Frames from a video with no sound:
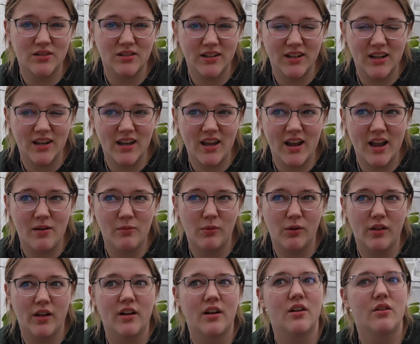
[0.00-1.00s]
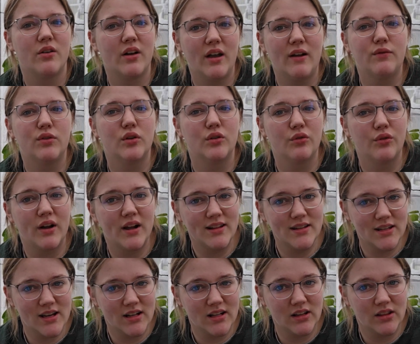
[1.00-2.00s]
it was leaking, and we're like, okay, if the
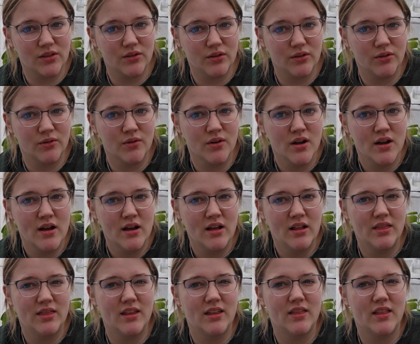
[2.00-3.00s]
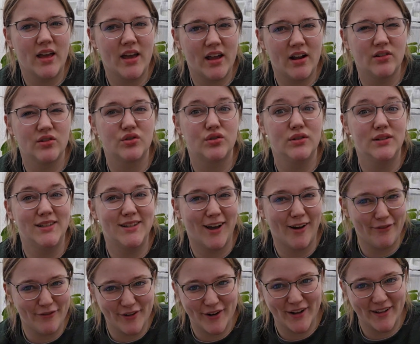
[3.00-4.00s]
rain's getting through, then the air's
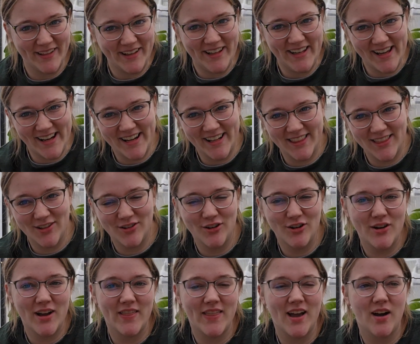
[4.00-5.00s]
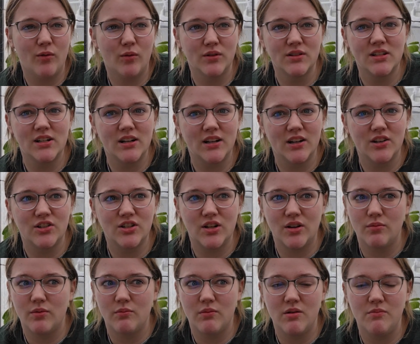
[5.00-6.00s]
definitely getting through. And that wasn't an
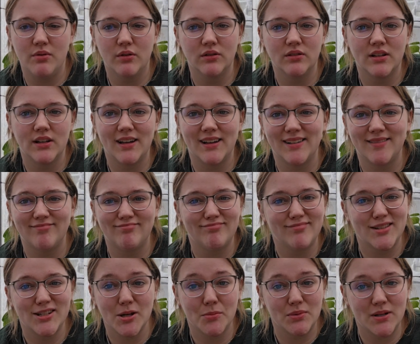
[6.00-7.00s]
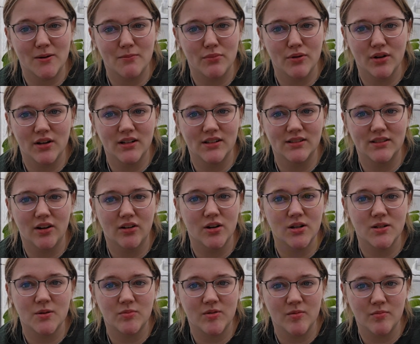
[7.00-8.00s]
issue when we built it in September, because
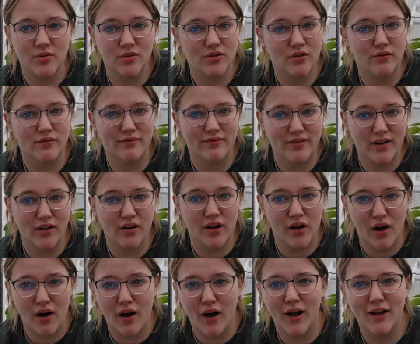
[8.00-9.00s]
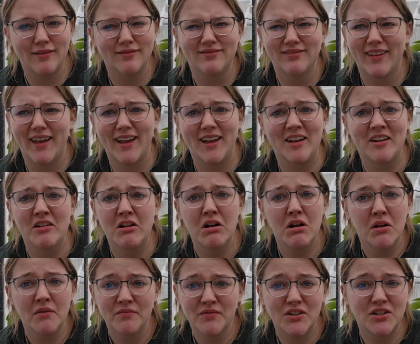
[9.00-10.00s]
our Septembers are very hot, like
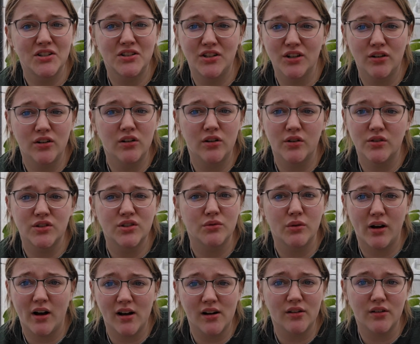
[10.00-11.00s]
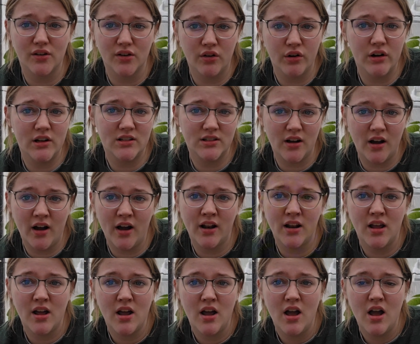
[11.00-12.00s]
still close to 100 degrees
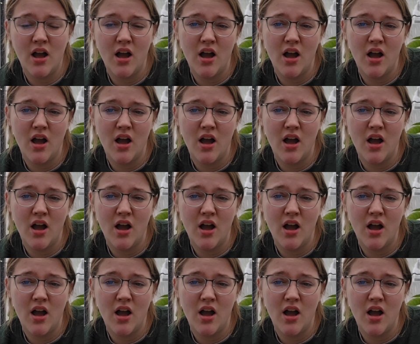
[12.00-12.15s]
hot.